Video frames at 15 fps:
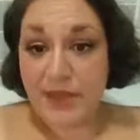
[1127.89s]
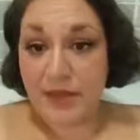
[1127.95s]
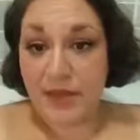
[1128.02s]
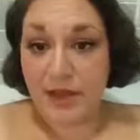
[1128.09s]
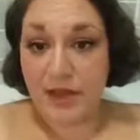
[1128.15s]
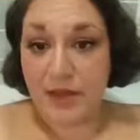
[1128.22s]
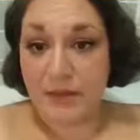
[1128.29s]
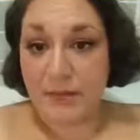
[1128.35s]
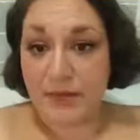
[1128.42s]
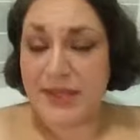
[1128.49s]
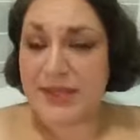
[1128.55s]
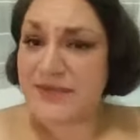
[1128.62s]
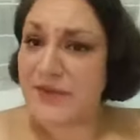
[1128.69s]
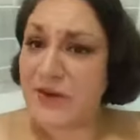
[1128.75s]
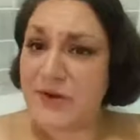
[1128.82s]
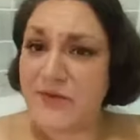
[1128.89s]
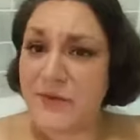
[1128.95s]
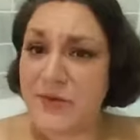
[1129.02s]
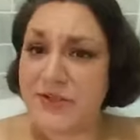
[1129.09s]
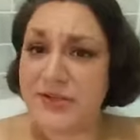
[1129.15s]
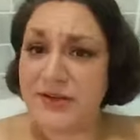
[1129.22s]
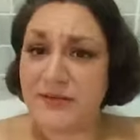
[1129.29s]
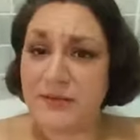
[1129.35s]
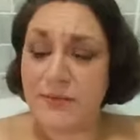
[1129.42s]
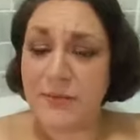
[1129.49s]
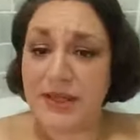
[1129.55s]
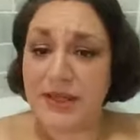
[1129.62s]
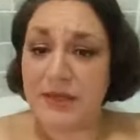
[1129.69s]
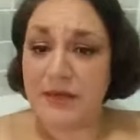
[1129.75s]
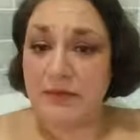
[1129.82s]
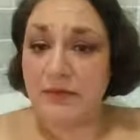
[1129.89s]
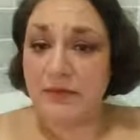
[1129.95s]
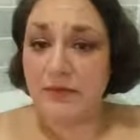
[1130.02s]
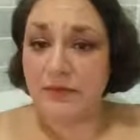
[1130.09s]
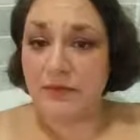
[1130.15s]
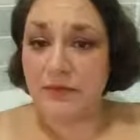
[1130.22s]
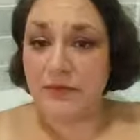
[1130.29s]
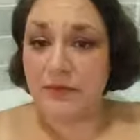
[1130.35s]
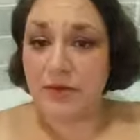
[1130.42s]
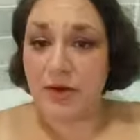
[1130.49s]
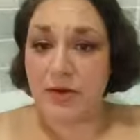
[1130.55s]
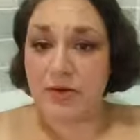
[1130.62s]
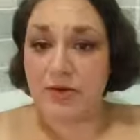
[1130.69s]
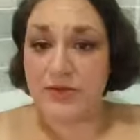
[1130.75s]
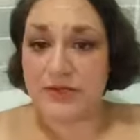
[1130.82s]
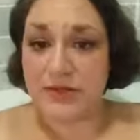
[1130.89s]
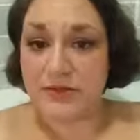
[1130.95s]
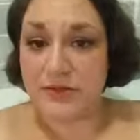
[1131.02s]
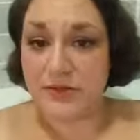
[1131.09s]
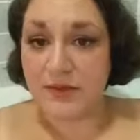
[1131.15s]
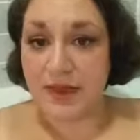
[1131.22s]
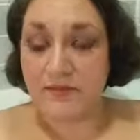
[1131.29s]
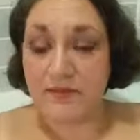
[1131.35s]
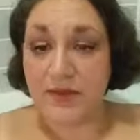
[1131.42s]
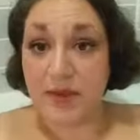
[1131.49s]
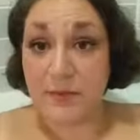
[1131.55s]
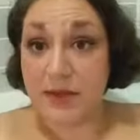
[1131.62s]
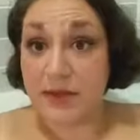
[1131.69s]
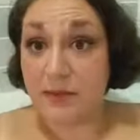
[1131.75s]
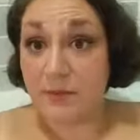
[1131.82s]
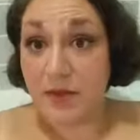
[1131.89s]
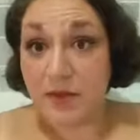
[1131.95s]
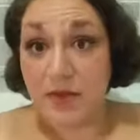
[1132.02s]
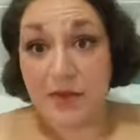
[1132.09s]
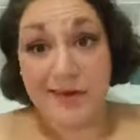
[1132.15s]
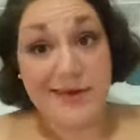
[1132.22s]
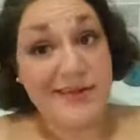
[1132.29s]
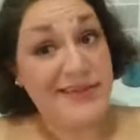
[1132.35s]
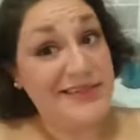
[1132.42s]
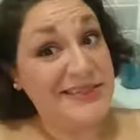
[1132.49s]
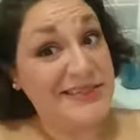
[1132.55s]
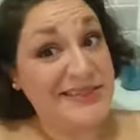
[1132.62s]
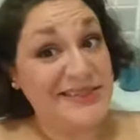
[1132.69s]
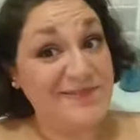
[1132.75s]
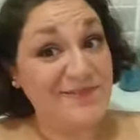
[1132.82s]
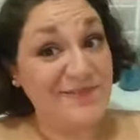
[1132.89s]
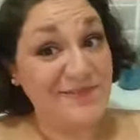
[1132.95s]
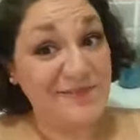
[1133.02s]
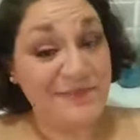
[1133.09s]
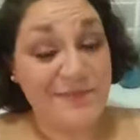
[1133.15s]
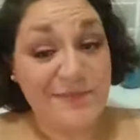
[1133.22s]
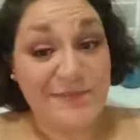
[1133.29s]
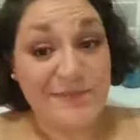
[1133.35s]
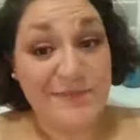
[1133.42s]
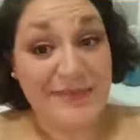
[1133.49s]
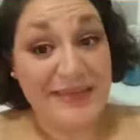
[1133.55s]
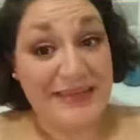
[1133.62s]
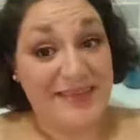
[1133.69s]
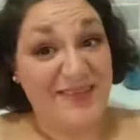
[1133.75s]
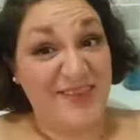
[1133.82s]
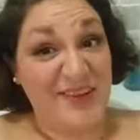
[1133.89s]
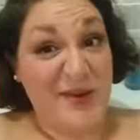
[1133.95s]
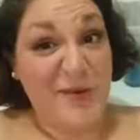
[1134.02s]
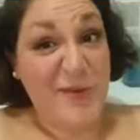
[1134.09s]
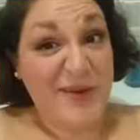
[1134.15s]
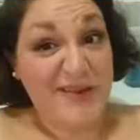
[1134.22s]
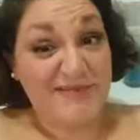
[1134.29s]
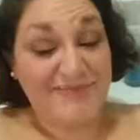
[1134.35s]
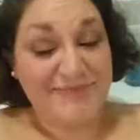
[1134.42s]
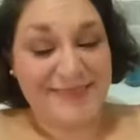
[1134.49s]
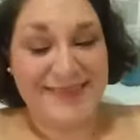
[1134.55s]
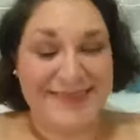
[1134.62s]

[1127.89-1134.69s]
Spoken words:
That's very unfortunate. My heart goes out to that family. If you don't want...